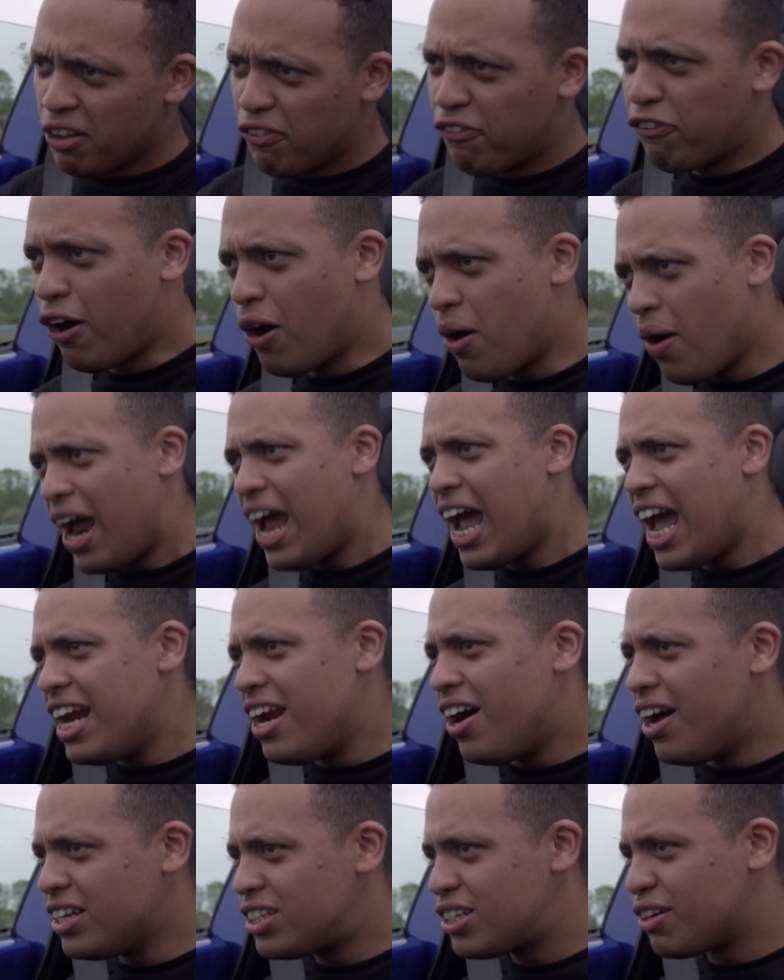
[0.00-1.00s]
Through here,
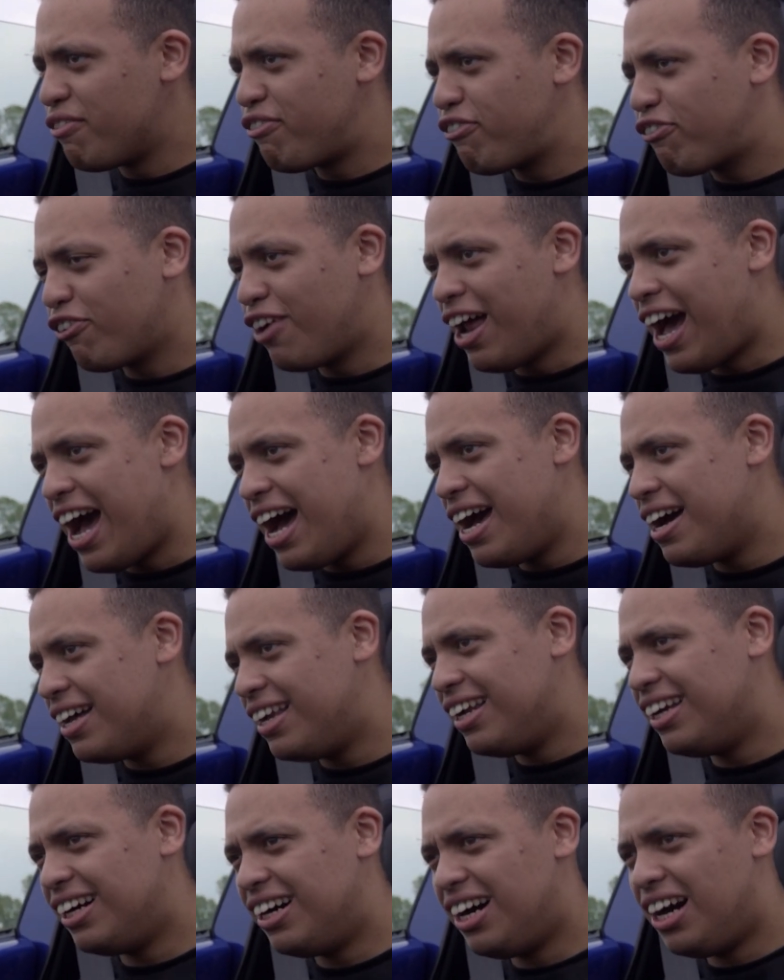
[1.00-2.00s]
nice and flat.
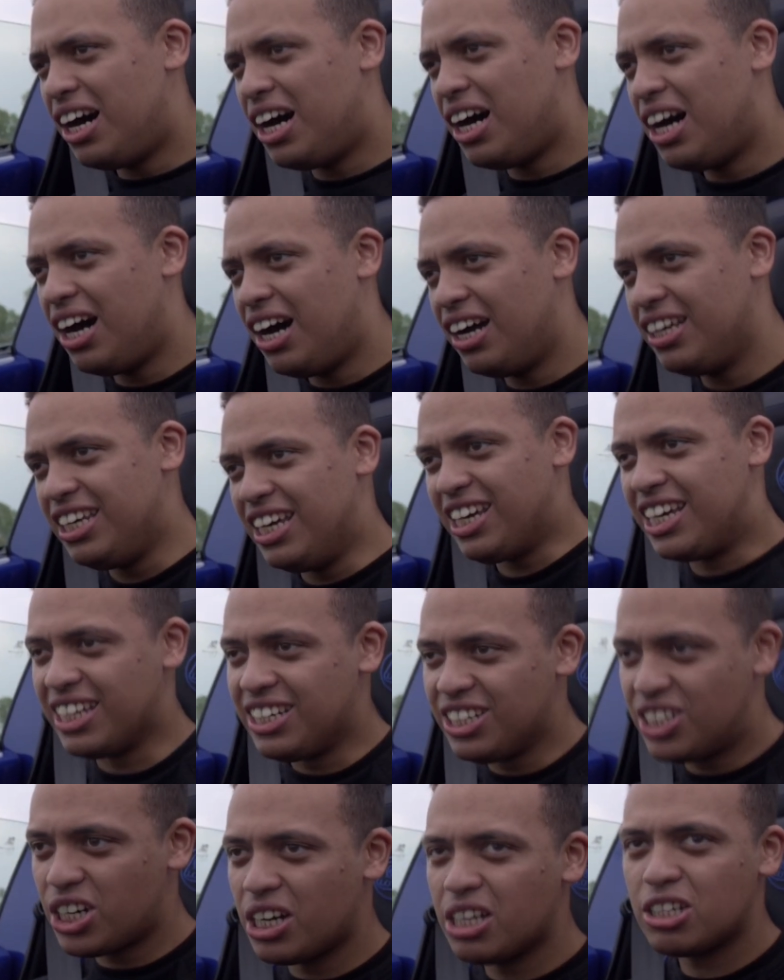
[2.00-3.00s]
Oh, you
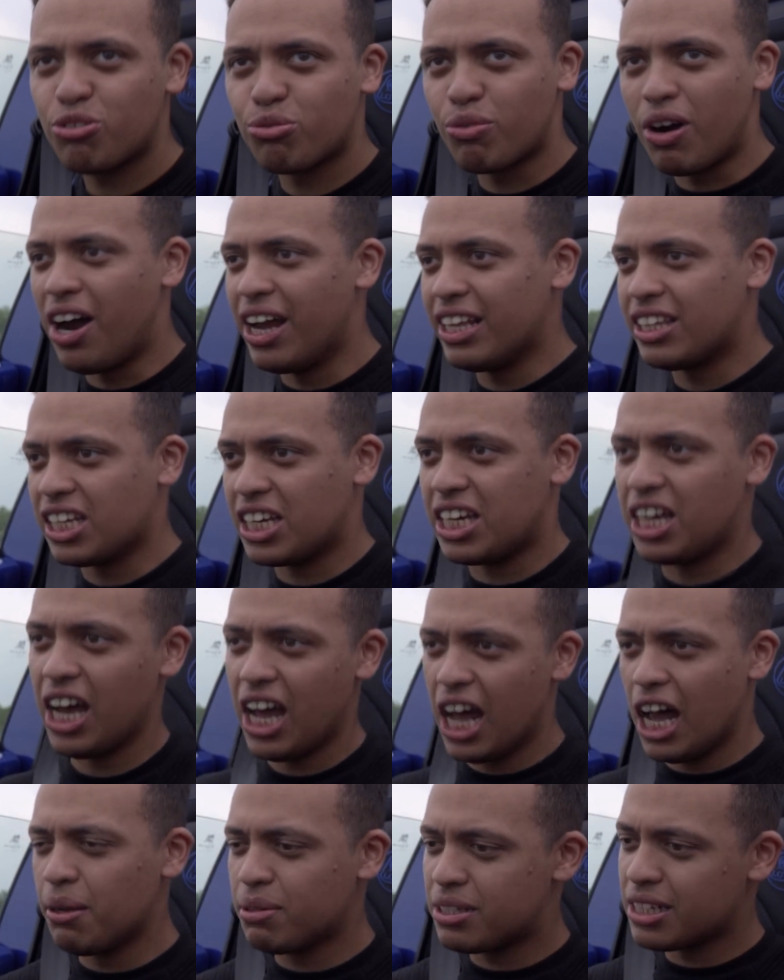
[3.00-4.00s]
can just ride the
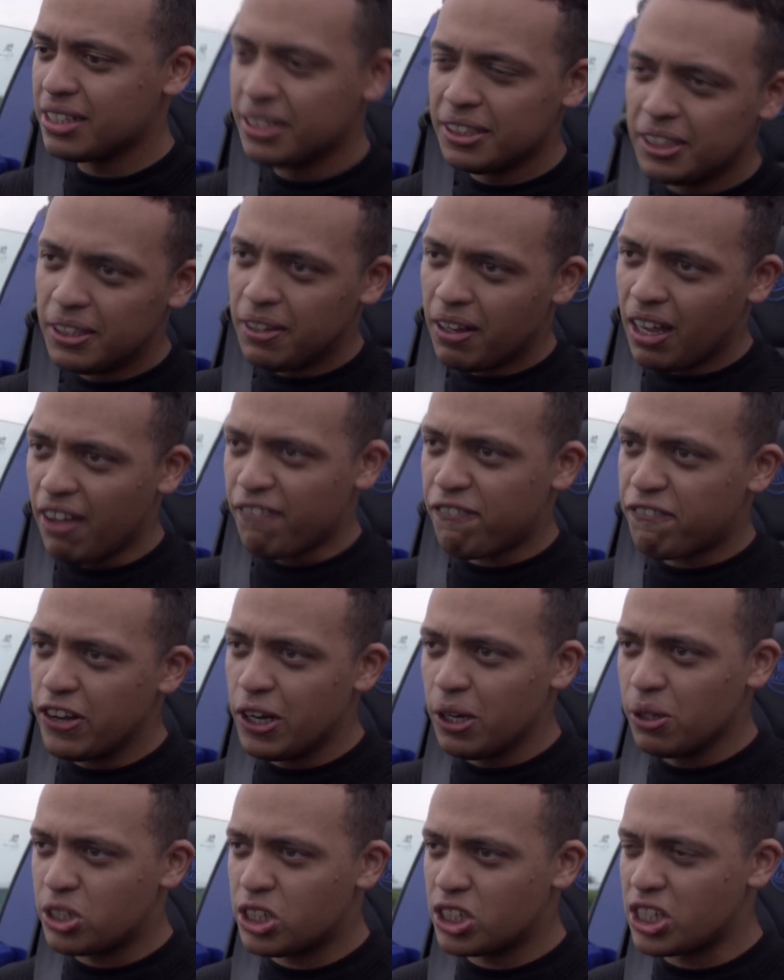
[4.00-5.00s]
curves. It
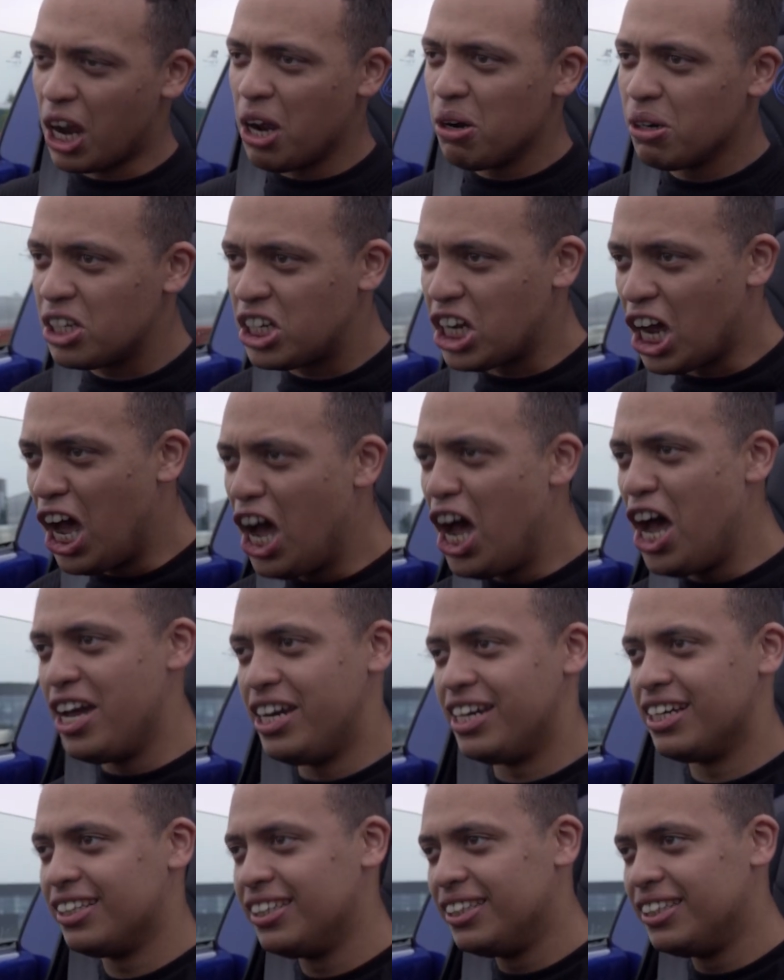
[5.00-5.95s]
feels so good.